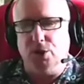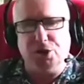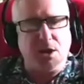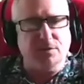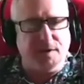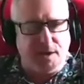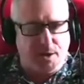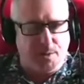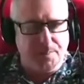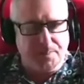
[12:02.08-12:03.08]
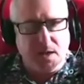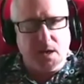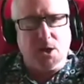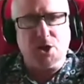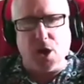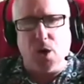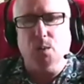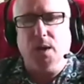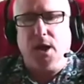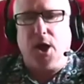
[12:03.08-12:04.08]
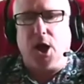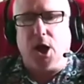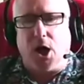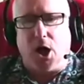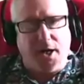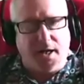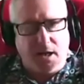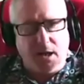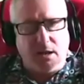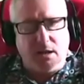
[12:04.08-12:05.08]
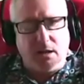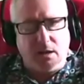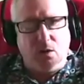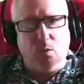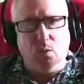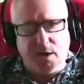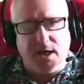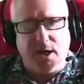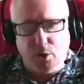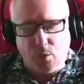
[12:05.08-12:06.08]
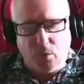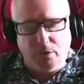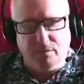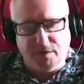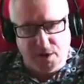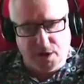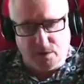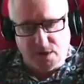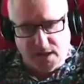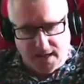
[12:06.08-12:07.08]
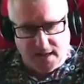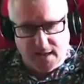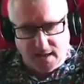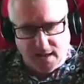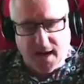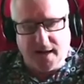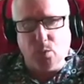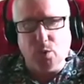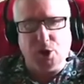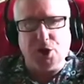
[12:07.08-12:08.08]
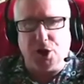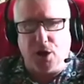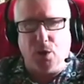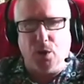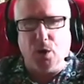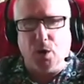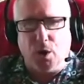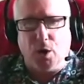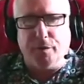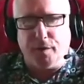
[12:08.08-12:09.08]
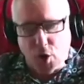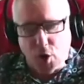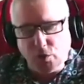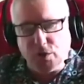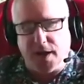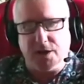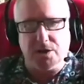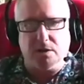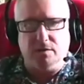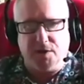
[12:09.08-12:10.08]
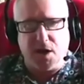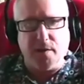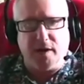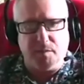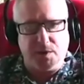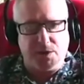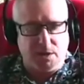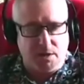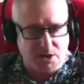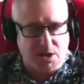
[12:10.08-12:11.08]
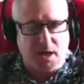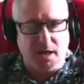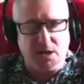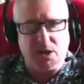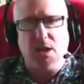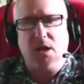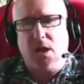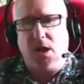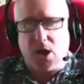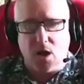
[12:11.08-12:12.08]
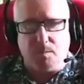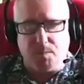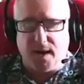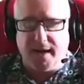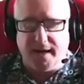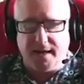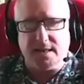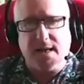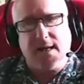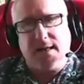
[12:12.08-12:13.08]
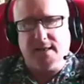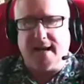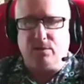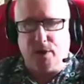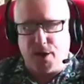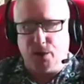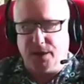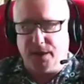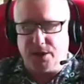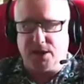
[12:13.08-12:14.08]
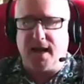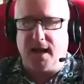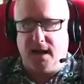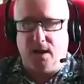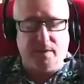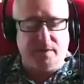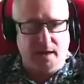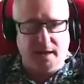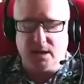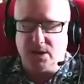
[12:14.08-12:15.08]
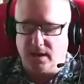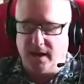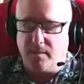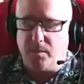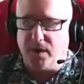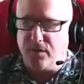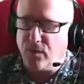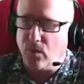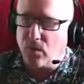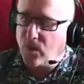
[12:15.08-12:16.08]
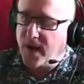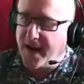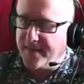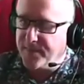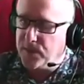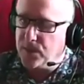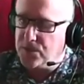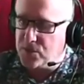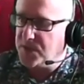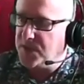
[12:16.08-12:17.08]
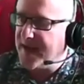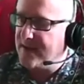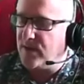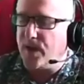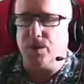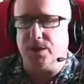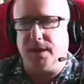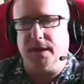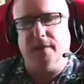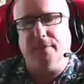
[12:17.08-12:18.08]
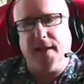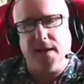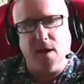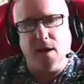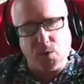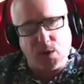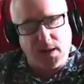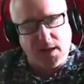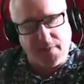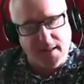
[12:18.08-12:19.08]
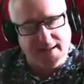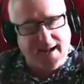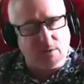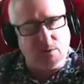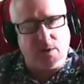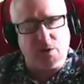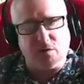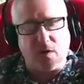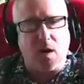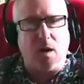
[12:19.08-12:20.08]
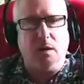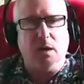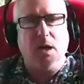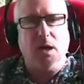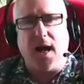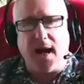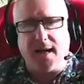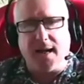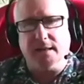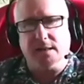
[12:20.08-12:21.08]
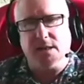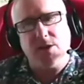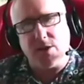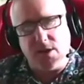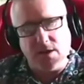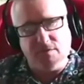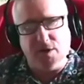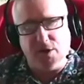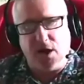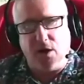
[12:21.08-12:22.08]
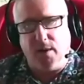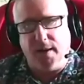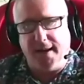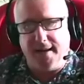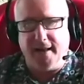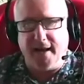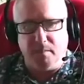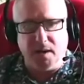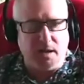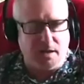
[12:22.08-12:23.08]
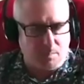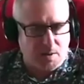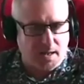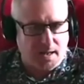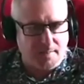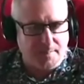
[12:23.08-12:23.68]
show video. So IE would ignore the video tag and it would show the contents of the video element. In this case, can't play it, download it with a link to the MP4, and the user would download it and then double click in their downloads file and see the video in their media player.